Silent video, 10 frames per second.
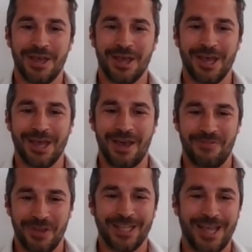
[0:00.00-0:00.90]
I
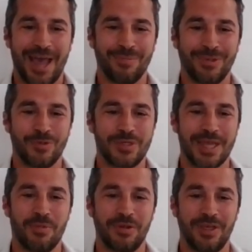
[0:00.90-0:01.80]
think at times to
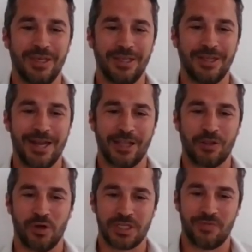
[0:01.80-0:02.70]
some of the
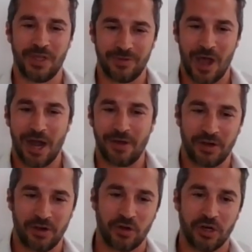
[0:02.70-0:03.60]
networks that are
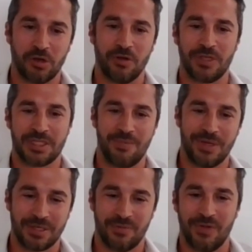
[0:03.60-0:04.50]
very critical of
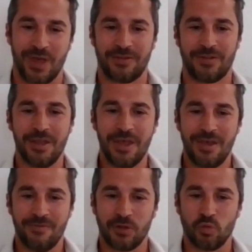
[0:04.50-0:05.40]
Islamism,
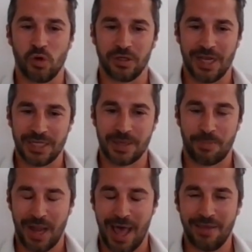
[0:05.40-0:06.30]
that word does
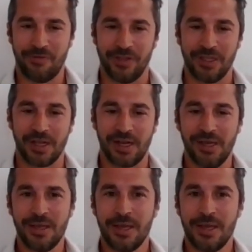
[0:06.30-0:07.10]
apply fittingly.